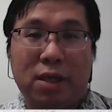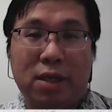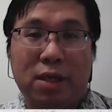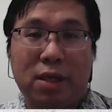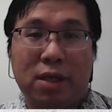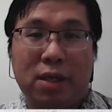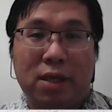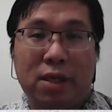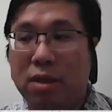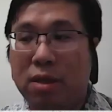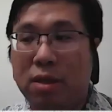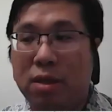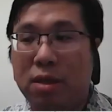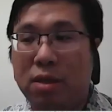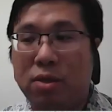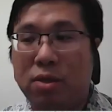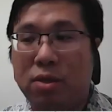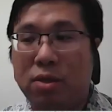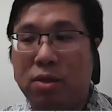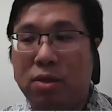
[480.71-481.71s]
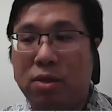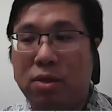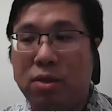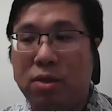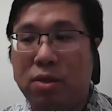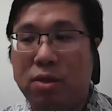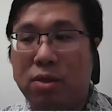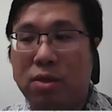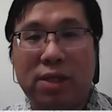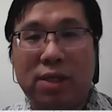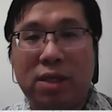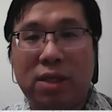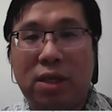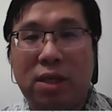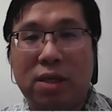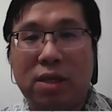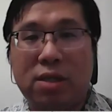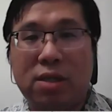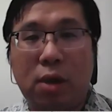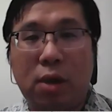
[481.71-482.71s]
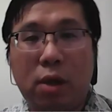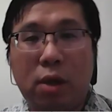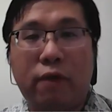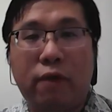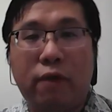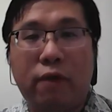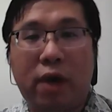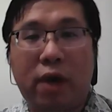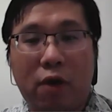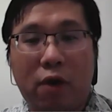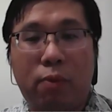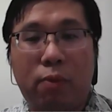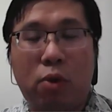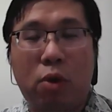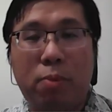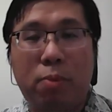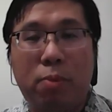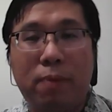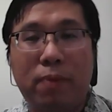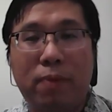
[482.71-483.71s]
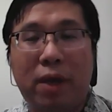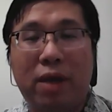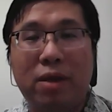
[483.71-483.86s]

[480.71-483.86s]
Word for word: And so you can see there's a lot of health problem,